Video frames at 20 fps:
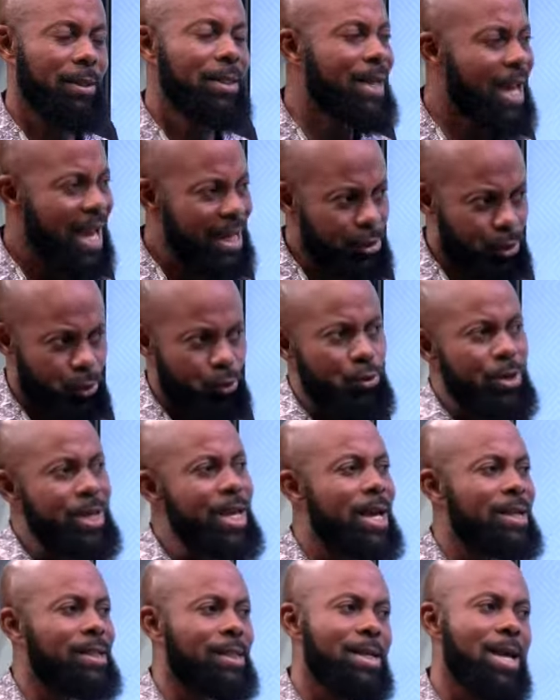last 2
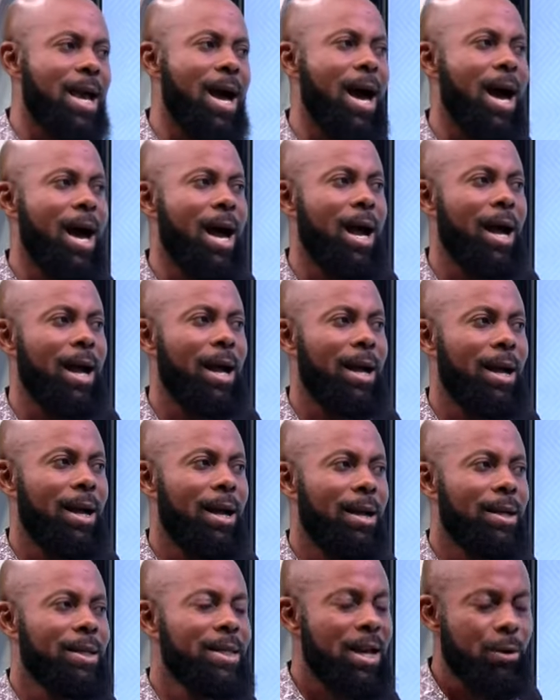years ya
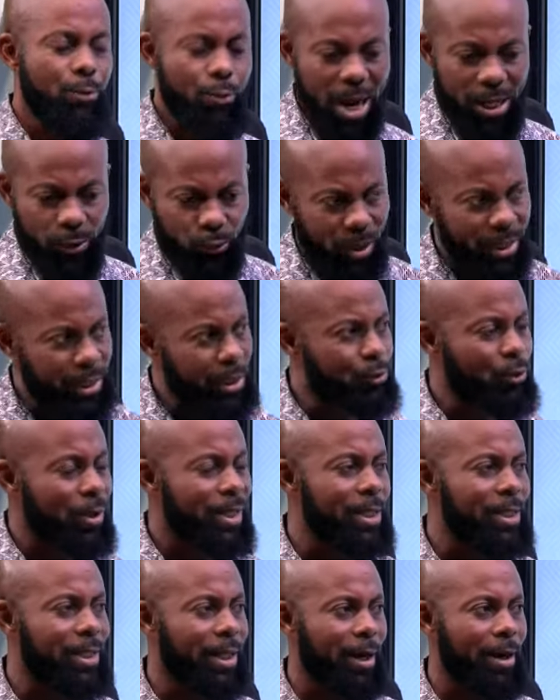ye ru
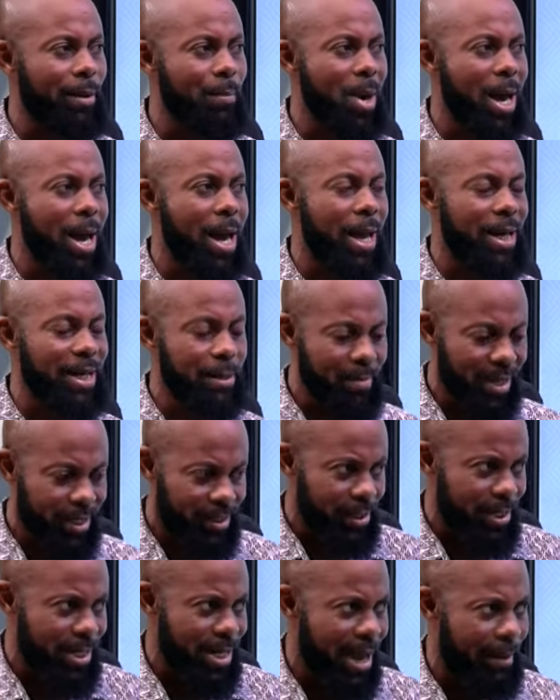2023 ma de be
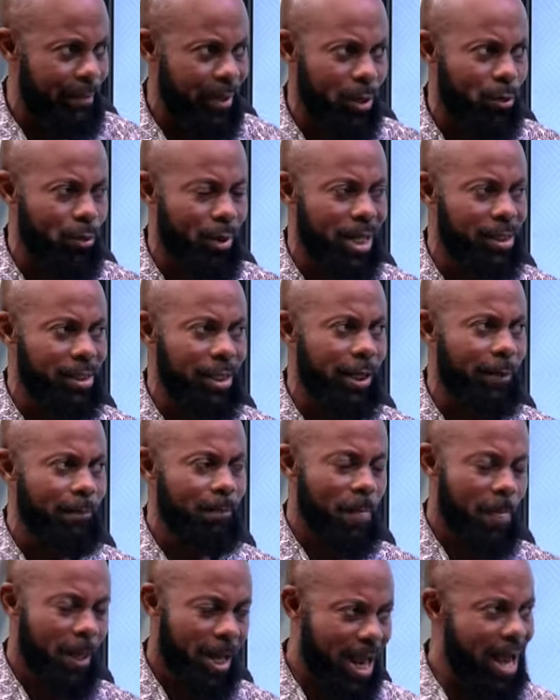sim na ame ne okase
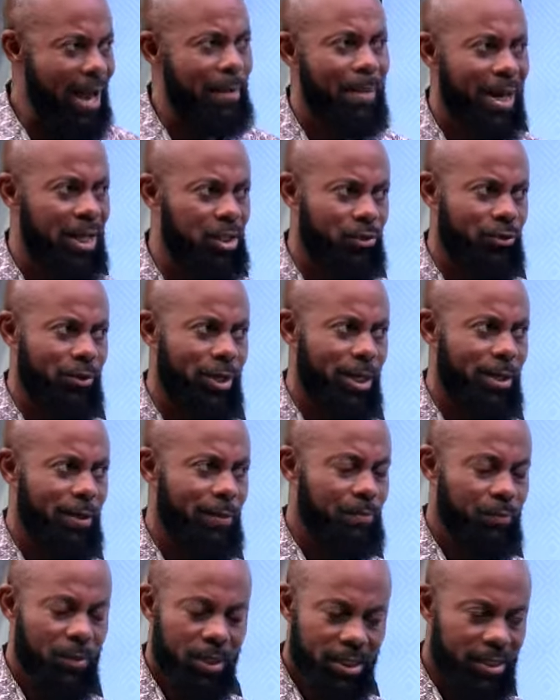car battery
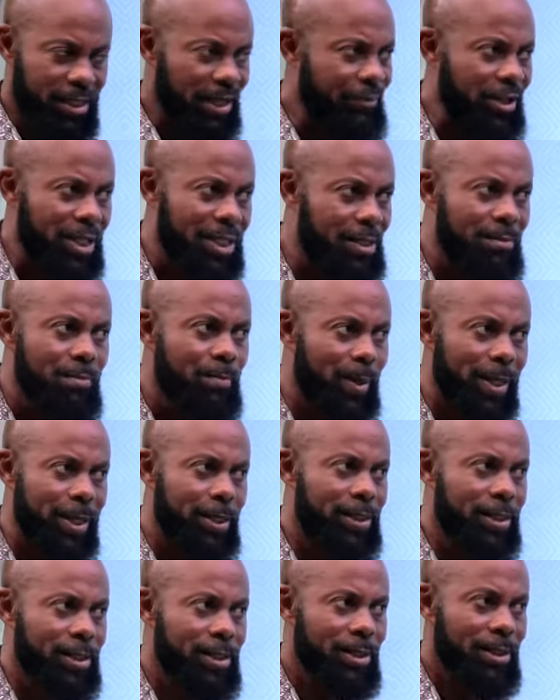17
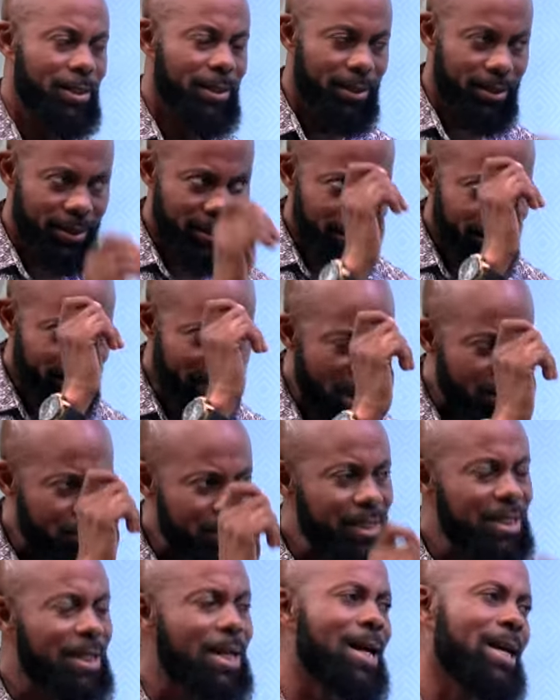plate
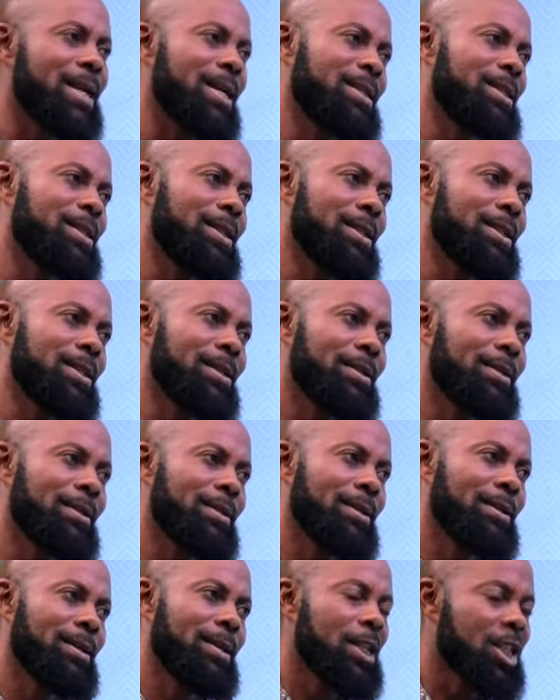1000 Ghana cedis
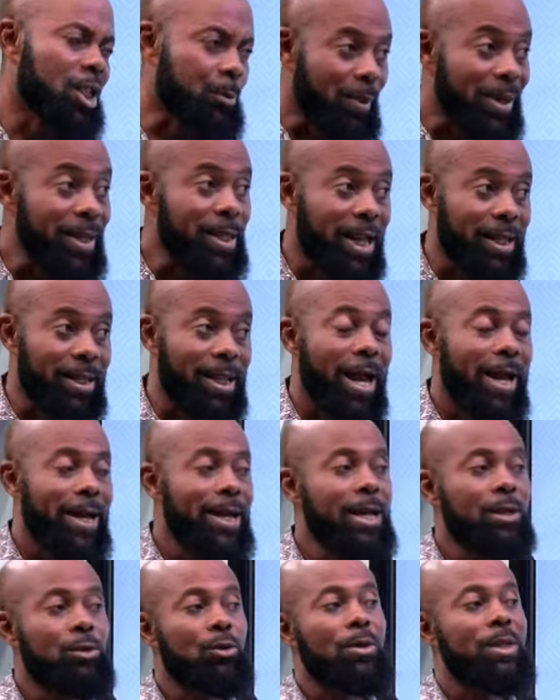sprinter tire ne
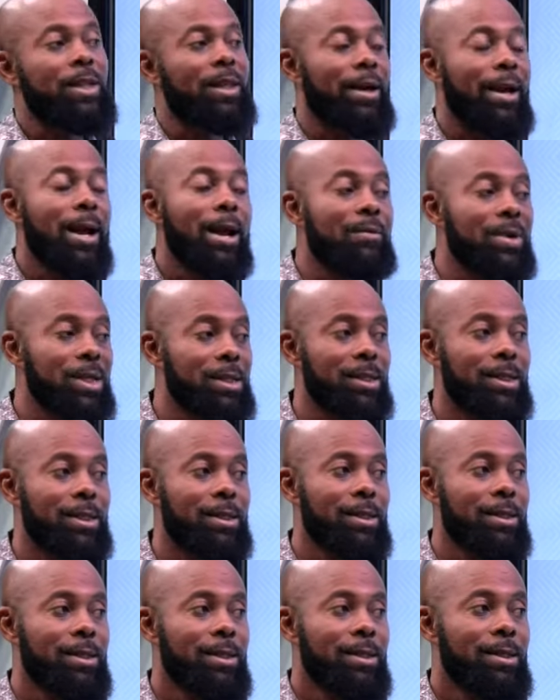ye ton 300
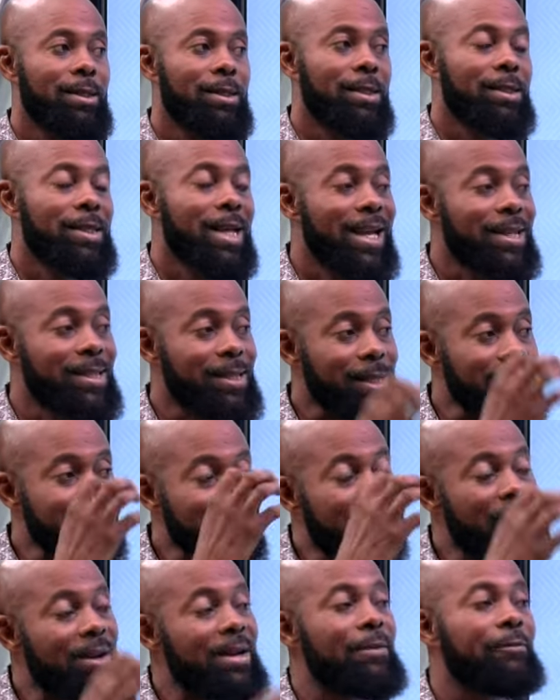cedis Se say
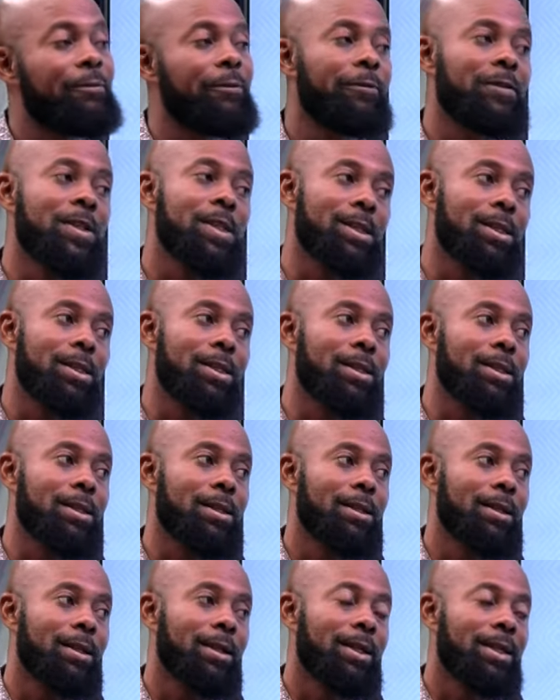650 cedis.
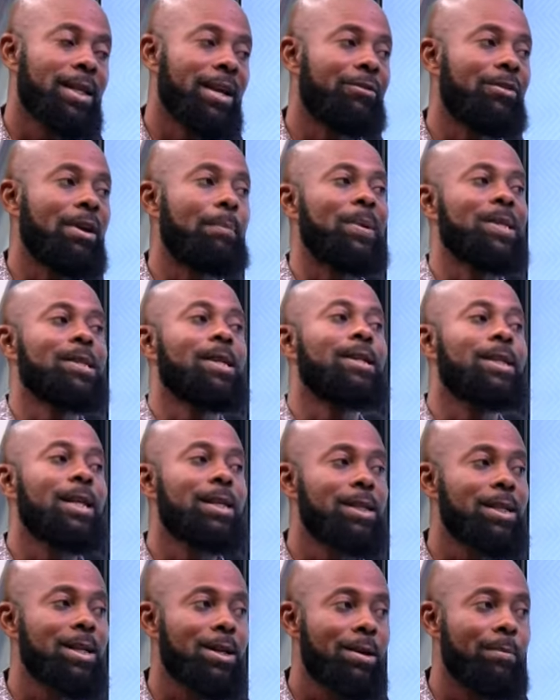Yen share percentage
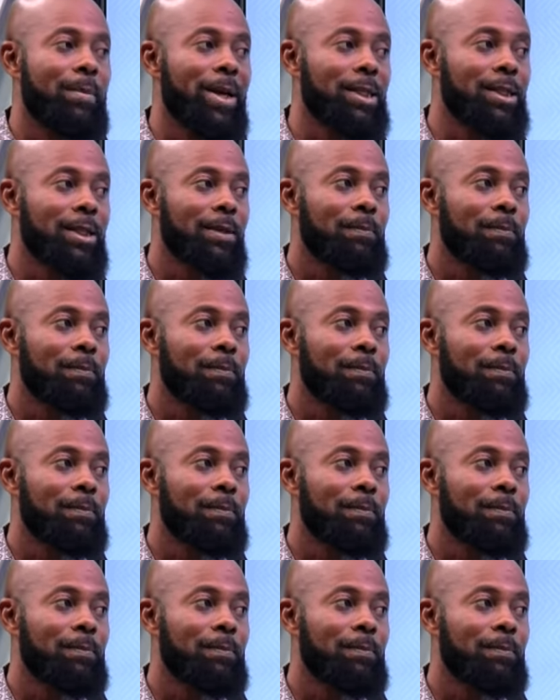increment.